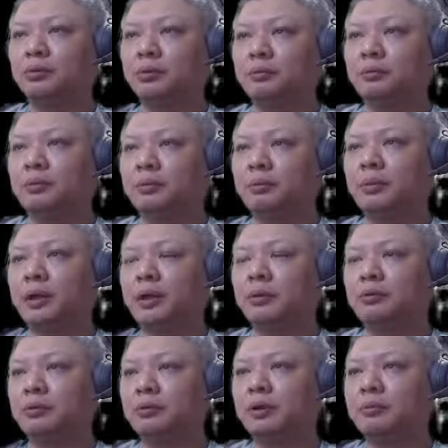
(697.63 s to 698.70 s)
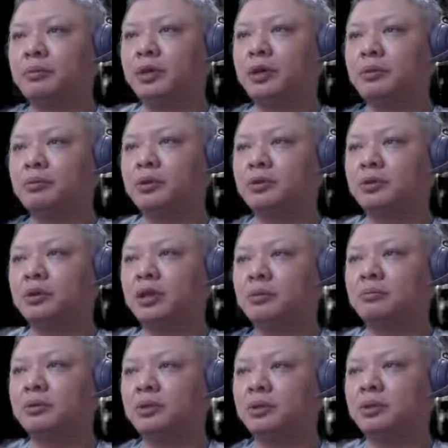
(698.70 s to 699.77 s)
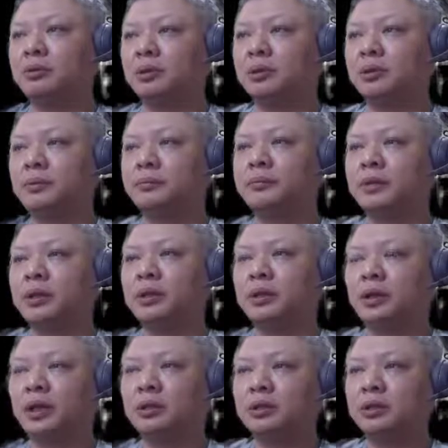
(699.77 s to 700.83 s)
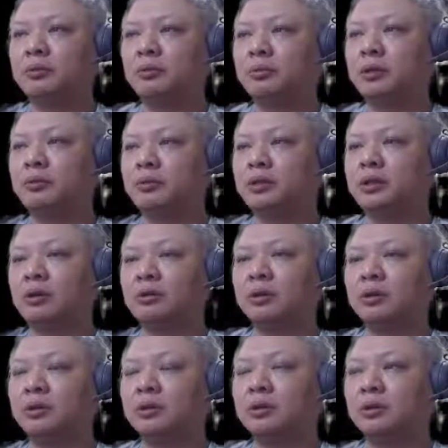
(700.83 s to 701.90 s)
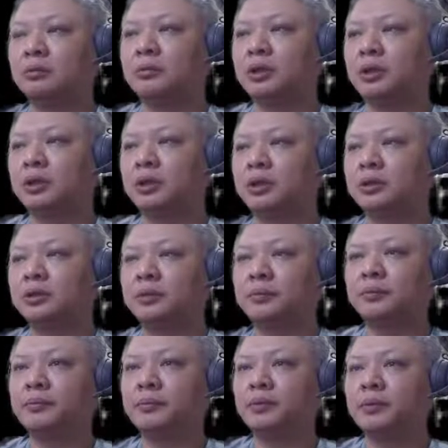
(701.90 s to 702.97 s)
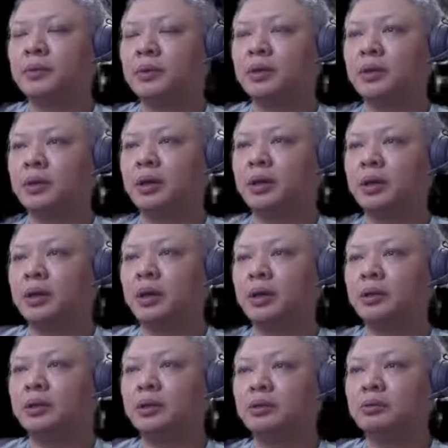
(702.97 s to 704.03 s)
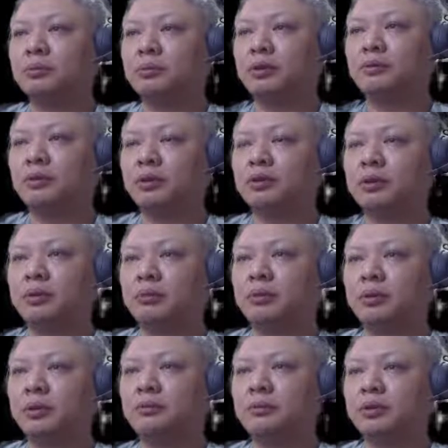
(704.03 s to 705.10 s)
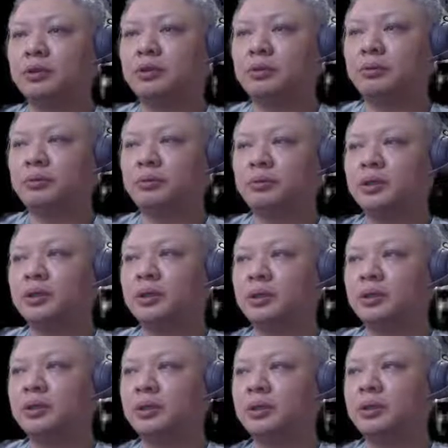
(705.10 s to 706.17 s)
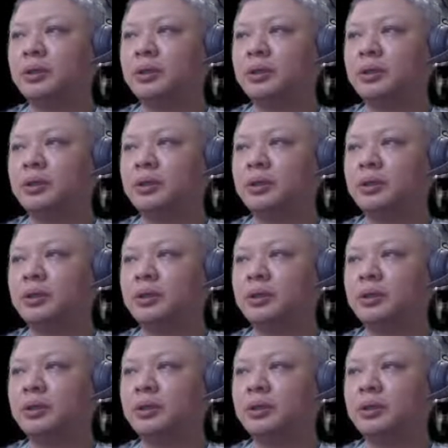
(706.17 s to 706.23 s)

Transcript: would red be able to gain material? The answer would be a resounding no, because again, this would be a 4 chariot rendezvous situation.